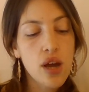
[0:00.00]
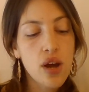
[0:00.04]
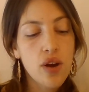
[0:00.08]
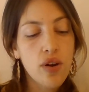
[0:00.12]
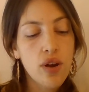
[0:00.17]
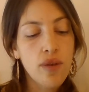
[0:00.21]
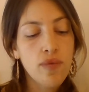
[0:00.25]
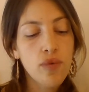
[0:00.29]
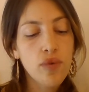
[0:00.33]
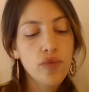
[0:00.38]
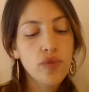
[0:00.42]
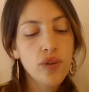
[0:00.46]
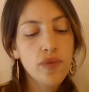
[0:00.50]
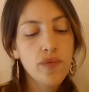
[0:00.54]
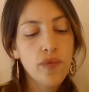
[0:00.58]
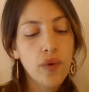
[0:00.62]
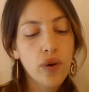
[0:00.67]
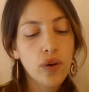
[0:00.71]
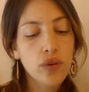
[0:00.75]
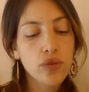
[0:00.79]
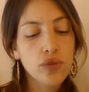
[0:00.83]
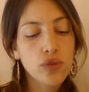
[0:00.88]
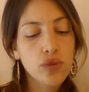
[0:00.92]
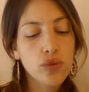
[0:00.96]
Remove the
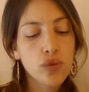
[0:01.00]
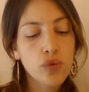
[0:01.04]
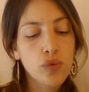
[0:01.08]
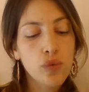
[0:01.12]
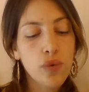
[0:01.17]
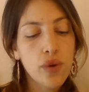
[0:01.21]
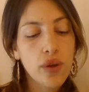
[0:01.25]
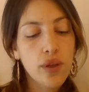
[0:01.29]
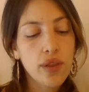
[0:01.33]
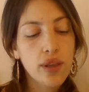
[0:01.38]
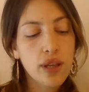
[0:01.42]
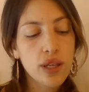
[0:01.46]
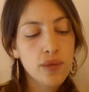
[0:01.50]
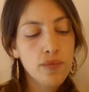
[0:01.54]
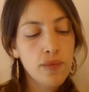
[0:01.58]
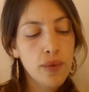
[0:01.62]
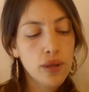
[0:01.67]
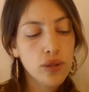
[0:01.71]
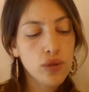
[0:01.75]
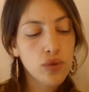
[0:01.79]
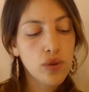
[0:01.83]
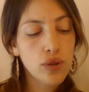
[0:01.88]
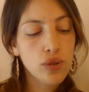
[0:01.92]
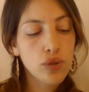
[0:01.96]
product with a
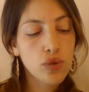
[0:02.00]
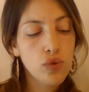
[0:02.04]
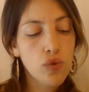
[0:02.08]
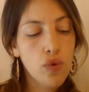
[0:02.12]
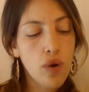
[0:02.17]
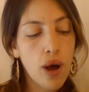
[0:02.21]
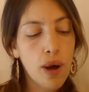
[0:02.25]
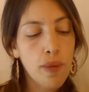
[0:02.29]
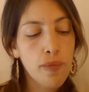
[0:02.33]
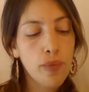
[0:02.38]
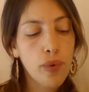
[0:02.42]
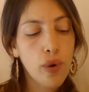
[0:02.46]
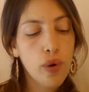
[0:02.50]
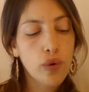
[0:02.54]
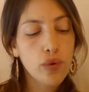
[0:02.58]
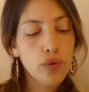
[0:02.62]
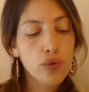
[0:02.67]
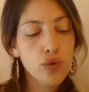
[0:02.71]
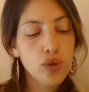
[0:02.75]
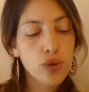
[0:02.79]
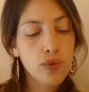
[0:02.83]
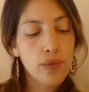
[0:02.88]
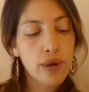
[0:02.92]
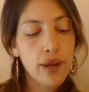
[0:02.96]
spatula to a
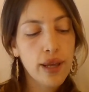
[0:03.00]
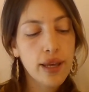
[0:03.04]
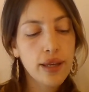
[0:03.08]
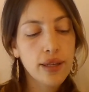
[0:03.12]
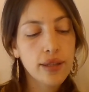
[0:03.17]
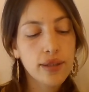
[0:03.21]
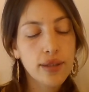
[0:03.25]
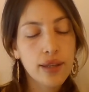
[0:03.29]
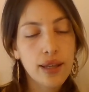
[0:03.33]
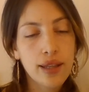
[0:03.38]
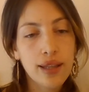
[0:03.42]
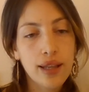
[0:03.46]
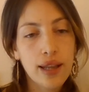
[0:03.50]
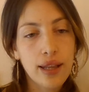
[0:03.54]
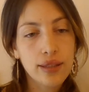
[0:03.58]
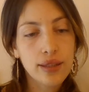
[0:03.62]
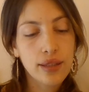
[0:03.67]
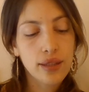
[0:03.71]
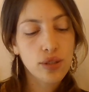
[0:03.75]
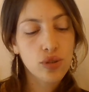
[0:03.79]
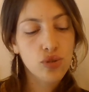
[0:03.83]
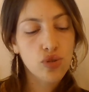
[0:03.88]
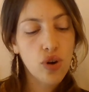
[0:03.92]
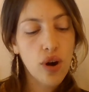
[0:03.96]
porous plate and let
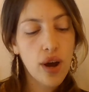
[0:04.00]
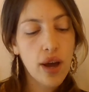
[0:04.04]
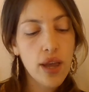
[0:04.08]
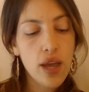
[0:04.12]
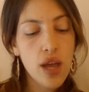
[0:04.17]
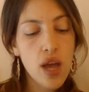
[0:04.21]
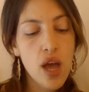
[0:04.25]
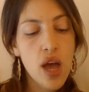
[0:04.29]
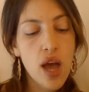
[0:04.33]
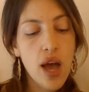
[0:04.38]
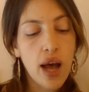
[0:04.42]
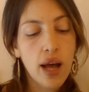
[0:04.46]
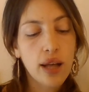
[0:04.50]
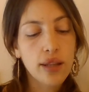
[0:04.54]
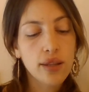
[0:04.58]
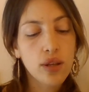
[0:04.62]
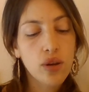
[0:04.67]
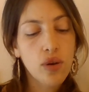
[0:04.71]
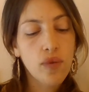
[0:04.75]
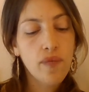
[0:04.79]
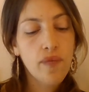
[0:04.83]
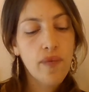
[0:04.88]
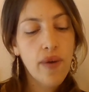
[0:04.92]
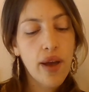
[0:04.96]
it dry. Add the
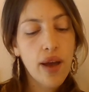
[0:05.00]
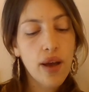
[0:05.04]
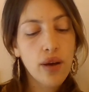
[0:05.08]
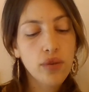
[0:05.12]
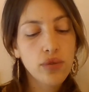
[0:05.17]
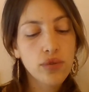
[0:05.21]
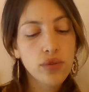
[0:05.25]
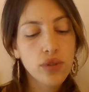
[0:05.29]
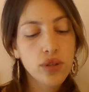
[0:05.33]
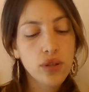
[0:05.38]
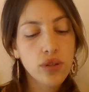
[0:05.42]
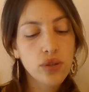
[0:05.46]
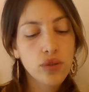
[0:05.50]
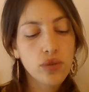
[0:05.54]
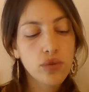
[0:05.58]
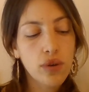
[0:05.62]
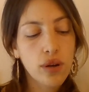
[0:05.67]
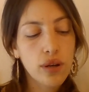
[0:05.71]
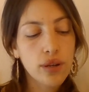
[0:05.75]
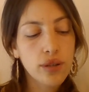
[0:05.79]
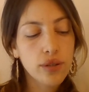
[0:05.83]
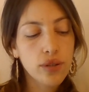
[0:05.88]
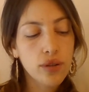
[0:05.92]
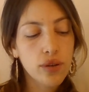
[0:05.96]
compound to a
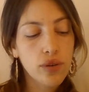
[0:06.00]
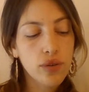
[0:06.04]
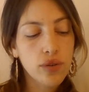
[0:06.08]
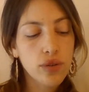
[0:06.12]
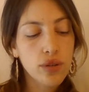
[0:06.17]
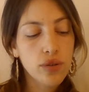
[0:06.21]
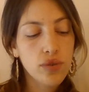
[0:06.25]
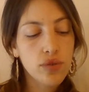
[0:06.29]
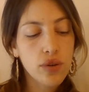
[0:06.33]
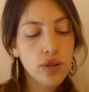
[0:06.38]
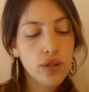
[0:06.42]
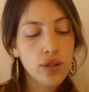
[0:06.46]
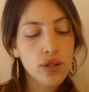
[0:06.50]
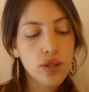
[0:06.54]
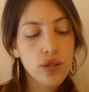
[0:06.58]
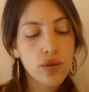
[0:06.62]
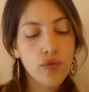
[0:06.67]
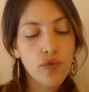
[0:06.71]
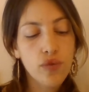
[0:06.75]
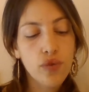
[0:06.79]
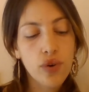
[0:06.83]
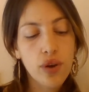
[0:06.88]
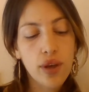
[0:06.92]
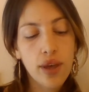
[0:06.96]
little concentrated
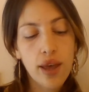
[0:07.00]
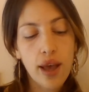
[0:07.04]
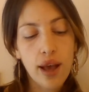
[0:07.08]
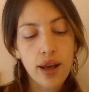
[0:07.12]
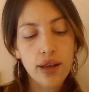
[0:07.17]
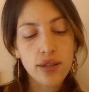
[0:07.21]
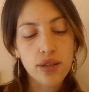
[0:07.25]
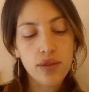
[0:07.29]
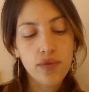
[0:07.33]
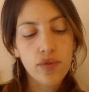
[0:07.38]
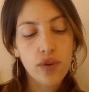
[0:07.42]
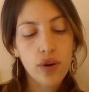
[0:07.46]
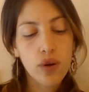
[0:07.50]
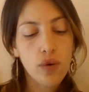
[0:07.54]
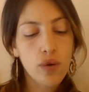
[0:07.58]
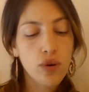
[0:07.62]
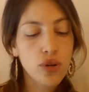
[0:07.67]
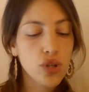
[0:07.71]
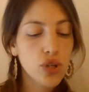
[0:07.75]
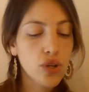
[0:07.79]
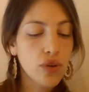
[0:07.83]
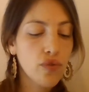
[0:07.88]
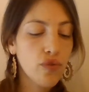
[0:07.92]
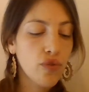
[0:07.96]
sulfuric acid.
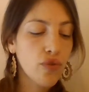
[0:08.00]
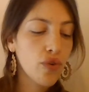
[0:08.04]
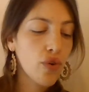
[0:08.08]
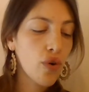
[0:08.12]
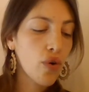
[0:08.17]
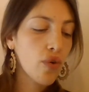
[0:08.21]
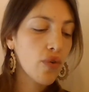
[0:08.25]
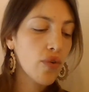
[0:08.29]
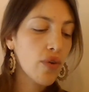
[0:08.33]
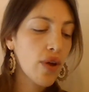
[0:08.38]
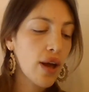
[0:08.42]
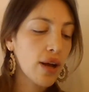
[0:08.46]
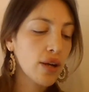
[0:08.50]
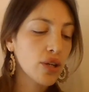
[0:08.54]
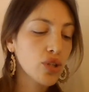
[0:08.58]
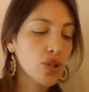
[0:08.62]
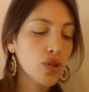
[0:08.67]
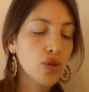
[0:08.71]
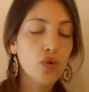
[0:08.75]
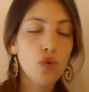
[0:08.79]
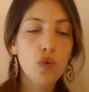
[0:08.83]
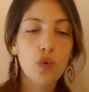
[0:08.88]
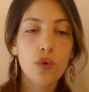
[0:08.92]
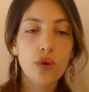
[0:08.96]
Precaution for all
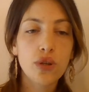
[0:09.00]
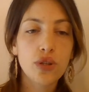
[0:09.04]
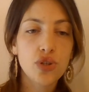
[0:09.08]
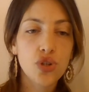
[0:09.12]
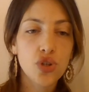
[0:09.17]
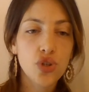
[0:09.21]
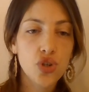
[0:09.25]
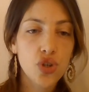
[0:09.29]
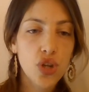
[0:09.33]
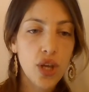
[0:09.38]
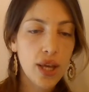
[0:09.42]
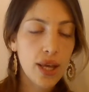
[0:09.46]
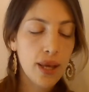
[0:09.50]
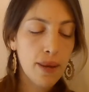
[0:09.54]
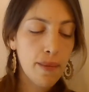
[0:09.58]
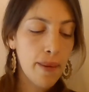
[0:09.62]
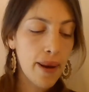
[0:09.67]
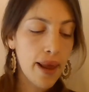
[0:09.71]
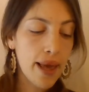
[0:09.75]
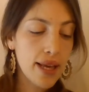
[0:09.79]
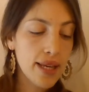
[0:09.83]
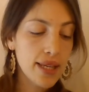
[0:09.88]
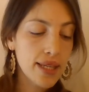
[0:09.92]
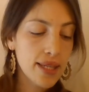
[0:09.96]
reactions which take
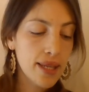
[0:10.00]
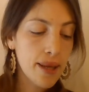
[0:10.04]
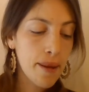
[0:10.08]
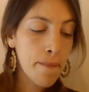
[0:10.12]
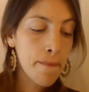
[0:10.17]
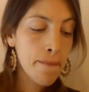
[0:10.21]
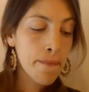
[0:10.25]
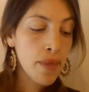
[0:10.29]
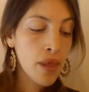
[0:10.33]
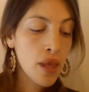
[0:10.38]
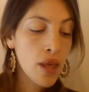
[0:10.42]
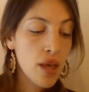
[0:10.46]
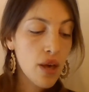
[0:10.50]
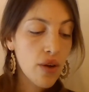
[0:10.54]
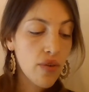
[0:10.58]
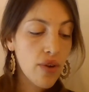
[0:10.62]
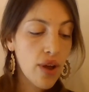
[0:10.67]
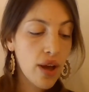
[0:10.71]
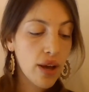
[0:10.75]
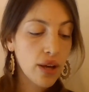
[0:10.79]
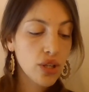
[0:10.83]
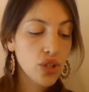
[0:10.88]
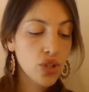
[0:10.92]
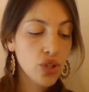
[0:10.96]
place.
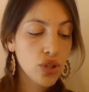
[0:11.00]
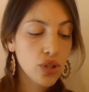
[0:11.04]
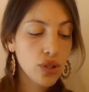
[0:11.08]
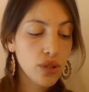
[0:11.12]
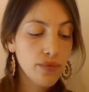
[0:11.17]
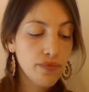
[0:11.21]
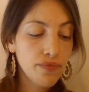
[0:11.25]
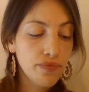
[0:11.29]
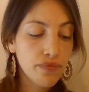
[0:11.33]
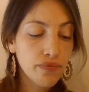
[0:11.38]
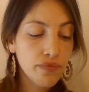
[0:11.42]
Reaction